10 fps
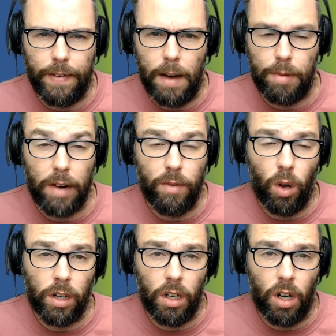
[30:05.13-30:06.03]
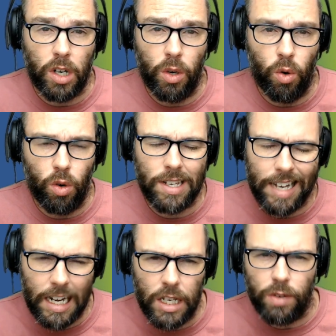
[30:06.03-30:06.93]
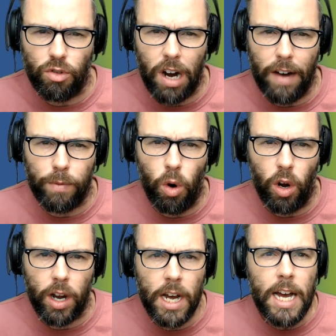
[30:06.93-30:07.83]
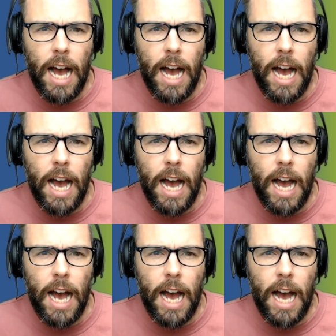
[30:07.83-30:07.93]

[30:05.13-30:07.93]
Uh, Brad Rowland at Locked On Hawks, tons of draft work.